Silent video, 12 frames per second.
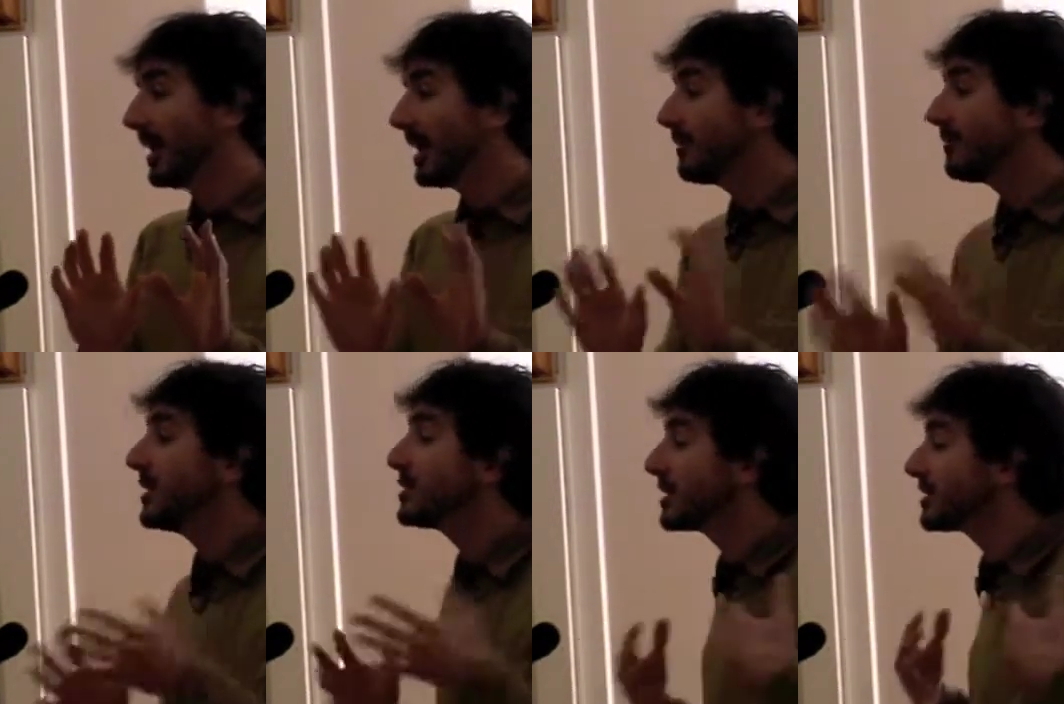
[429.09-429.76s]

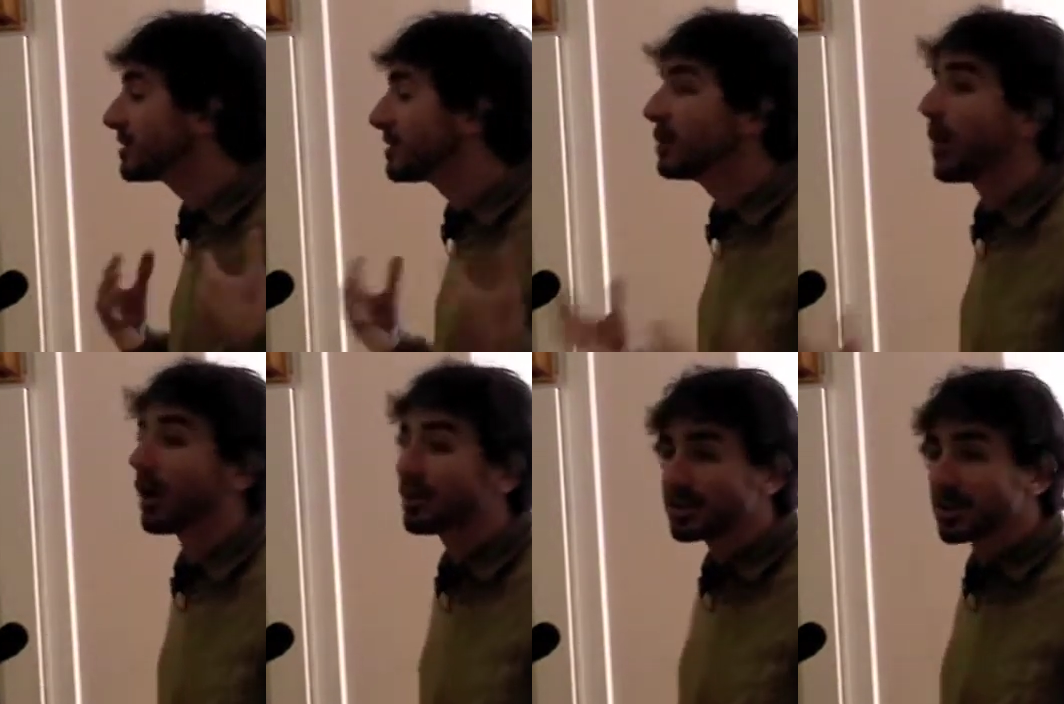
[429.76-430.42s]
Ephesians 2
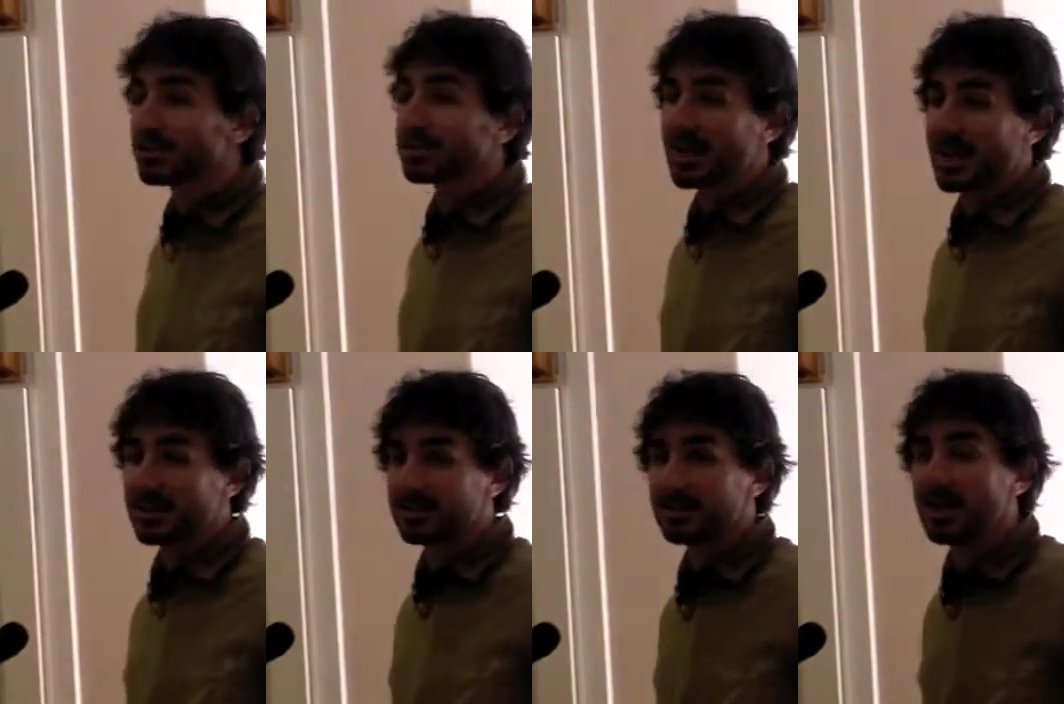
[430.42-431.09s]
also
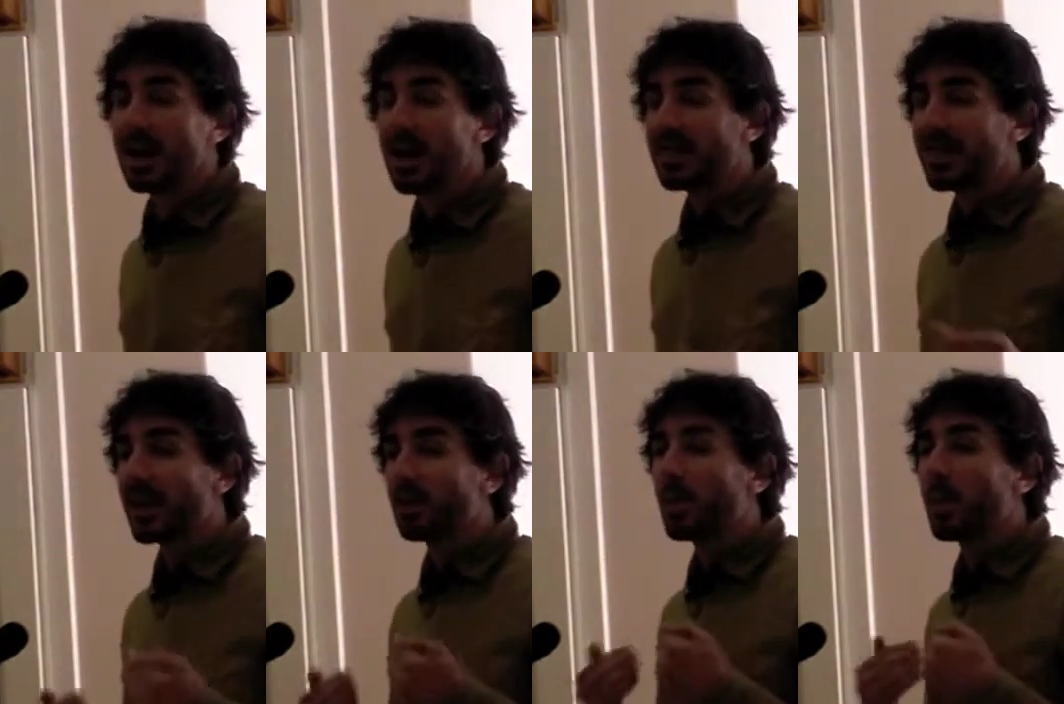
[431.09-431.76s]
says
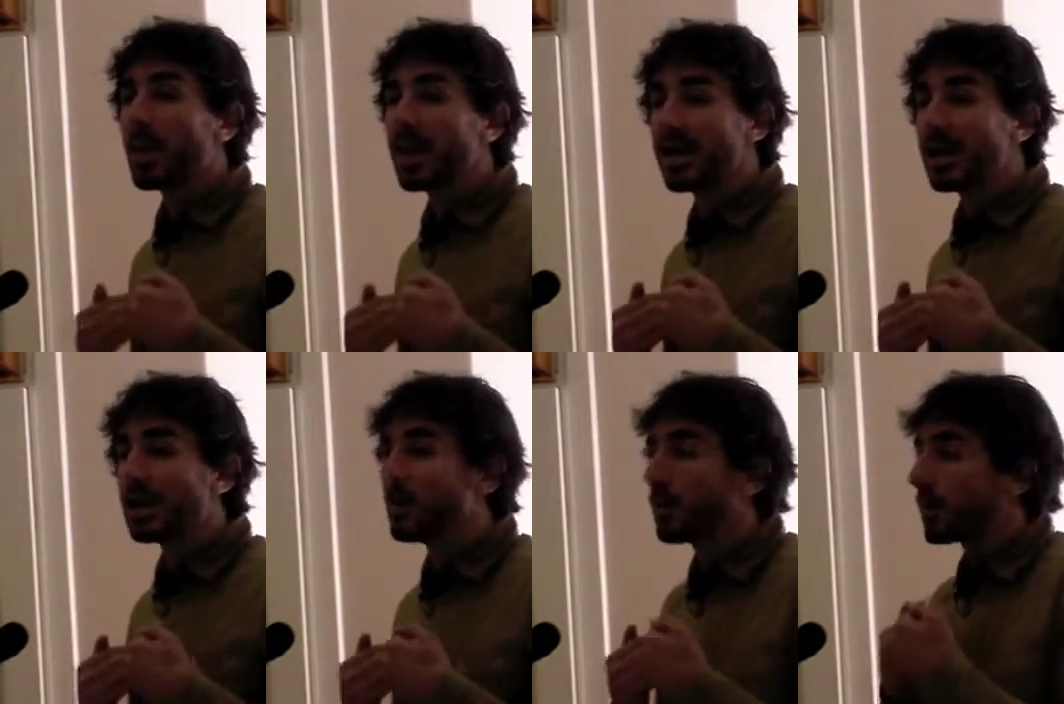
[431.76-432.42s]
that
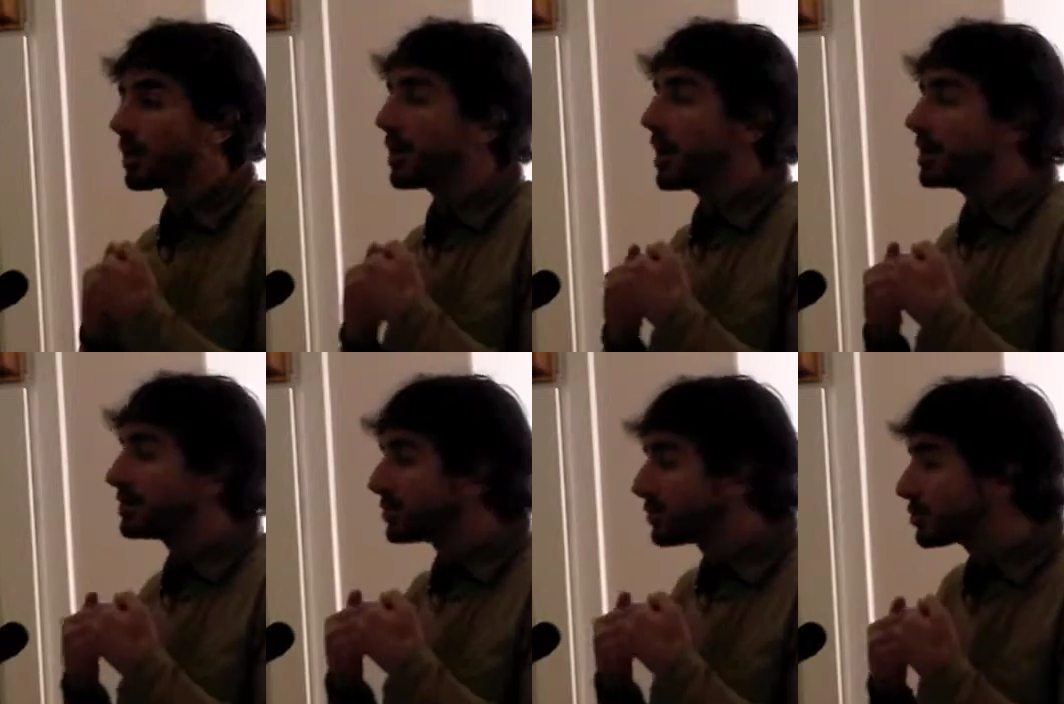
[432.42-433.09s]
we were
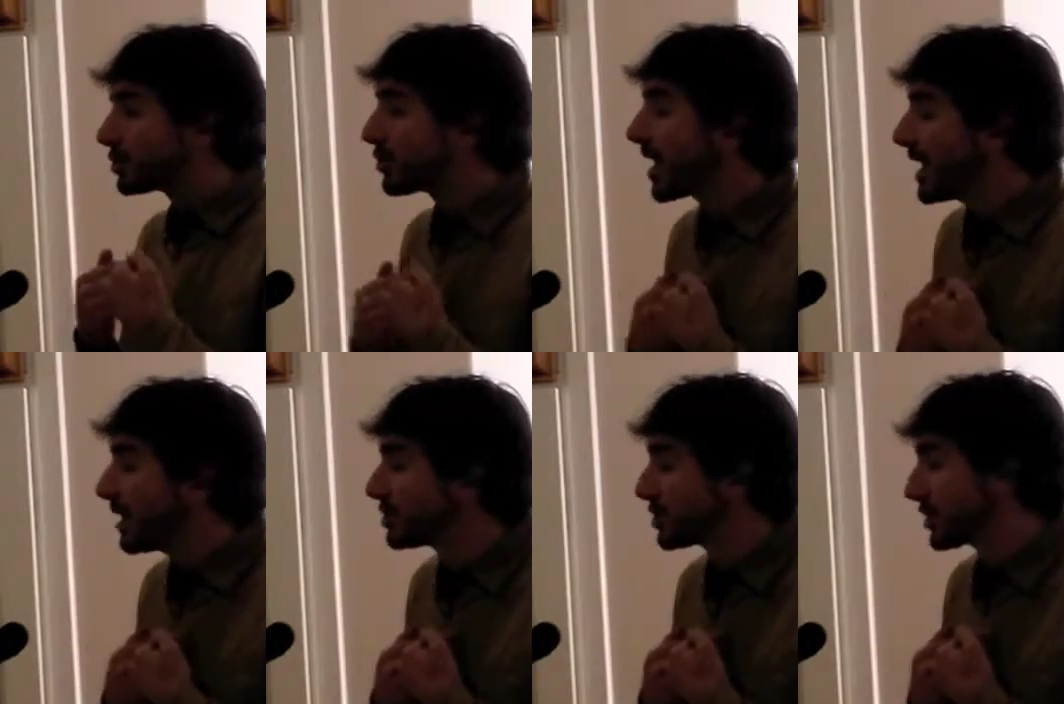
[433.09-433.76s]

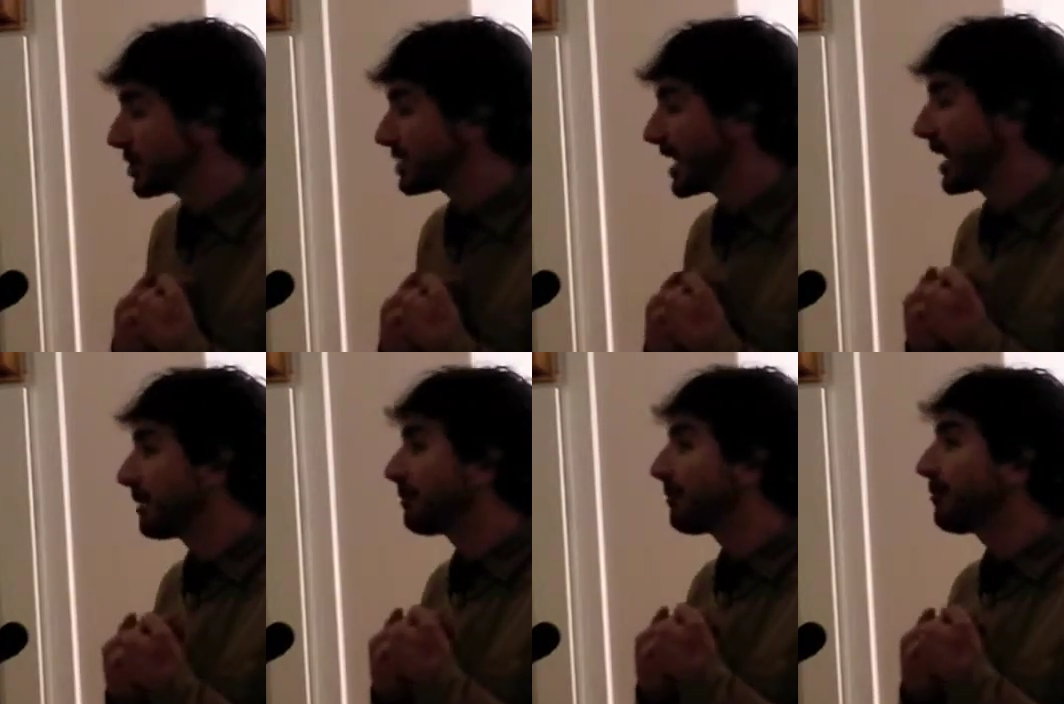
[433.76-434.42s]
strangers
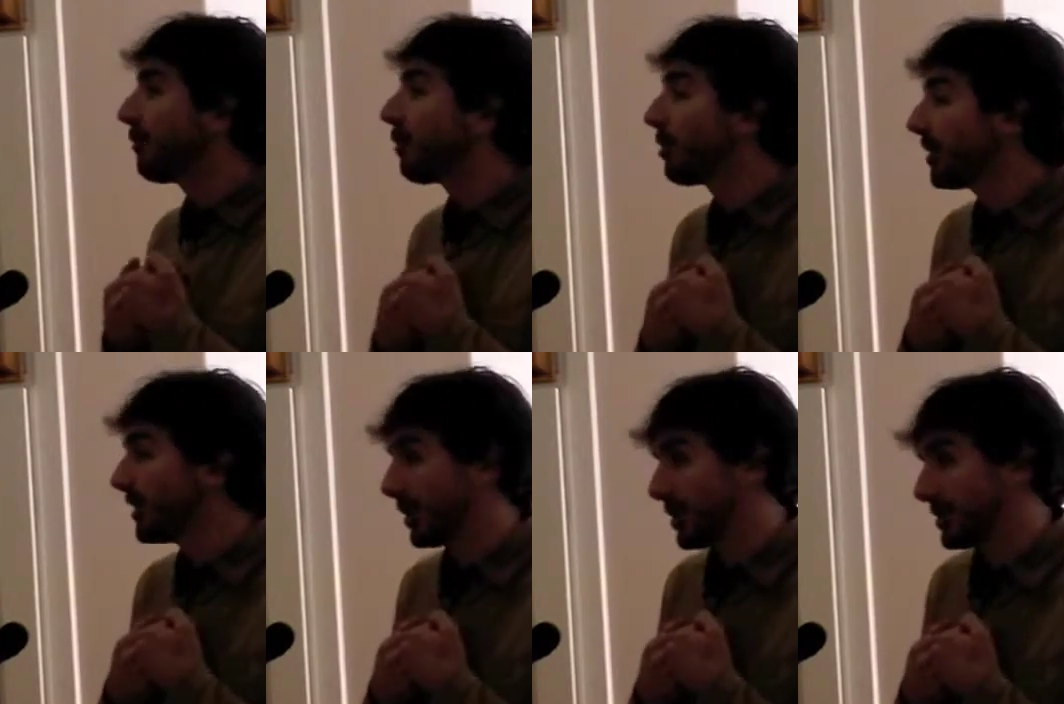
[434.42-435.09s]
and
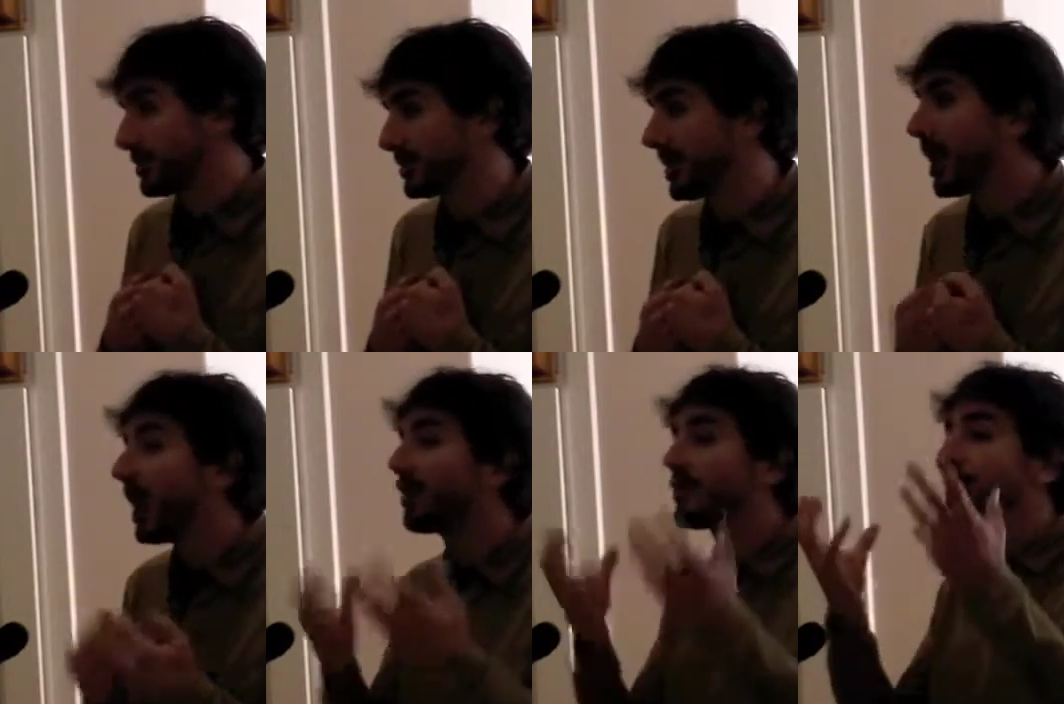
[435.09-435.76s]
foreigners
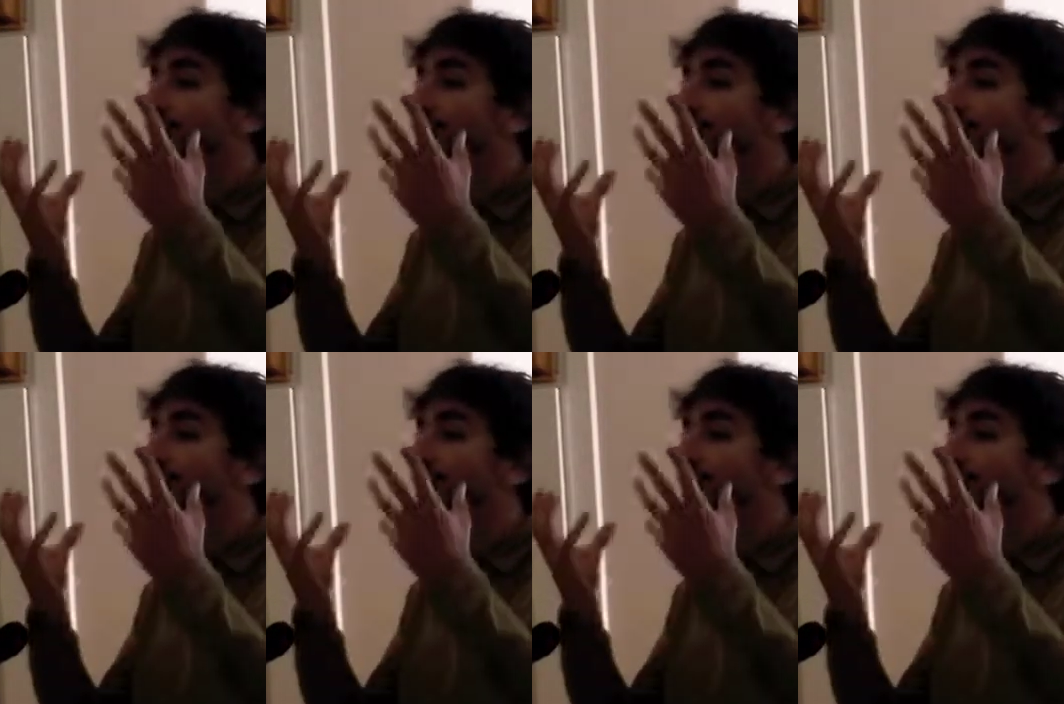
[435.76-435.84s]
of